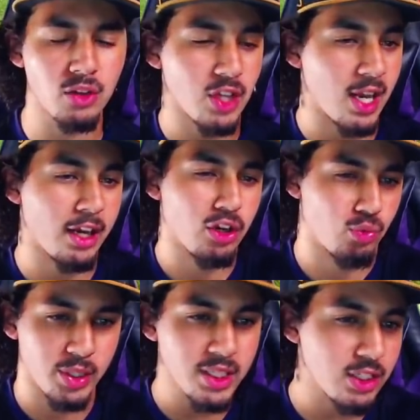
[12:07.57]
and I could
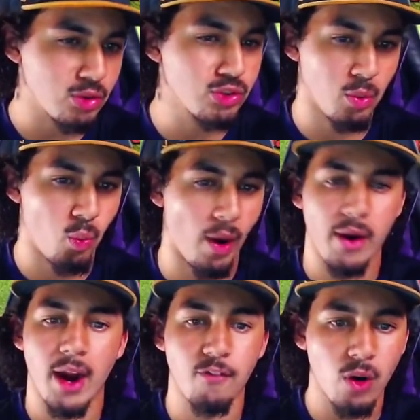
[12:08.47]
really use them
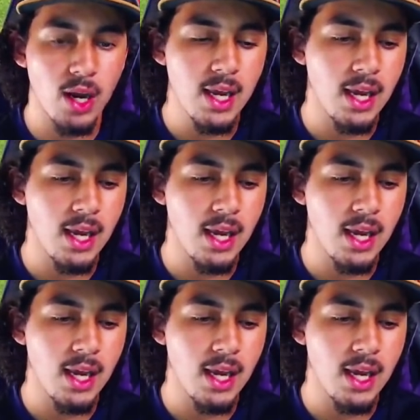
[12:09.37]
wherever.